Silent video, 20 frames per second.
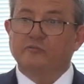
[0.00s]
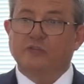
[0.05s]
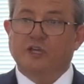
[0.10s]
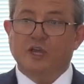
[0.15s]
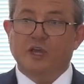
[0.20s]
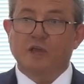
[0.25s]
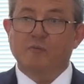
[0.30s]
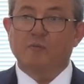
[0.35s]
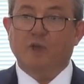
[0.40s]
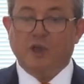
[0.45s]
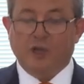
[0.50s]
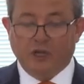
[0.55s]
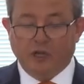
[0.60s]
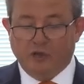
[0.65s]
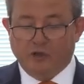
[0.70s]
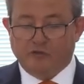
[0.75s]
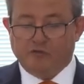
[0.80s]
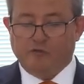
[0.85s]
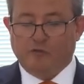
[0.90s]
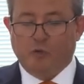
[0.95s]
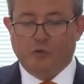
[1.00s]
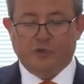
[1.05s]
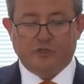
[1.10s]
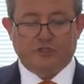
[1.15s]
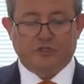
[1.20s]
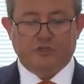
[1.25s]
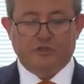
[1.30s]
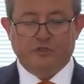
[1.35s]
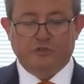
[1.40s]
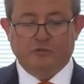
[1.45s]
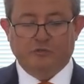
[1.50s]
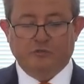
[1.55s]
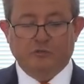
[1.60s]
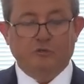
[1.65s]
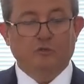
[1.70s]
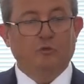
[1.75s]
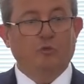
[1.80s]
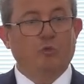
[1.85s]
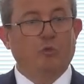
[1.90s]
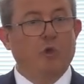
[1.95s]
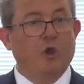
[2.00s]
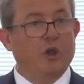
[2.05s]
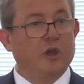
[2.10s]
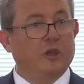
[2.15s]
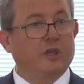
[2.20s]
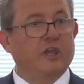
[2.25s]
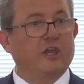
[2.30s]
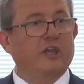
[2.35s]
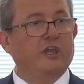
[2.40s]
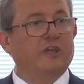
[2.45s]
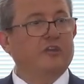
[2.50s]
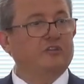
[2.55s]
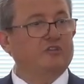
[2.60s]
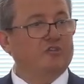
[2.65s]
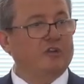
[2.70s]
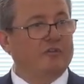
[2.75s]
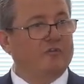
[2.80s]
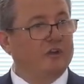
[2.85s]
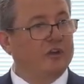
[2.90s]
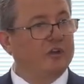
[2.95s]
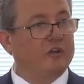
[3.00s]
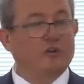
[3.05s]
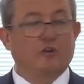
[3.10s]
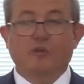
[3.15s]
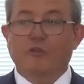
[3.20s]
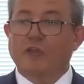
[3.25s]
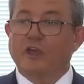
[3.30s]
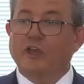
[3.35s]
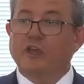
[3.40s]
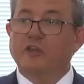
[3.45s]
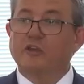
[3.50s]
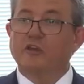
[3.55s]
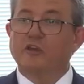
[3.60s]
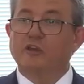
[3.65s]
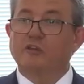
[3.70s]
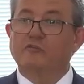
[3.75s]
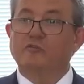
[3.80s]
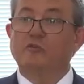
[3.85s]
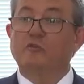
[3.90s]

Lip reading: I look forward to working and travelling along that curve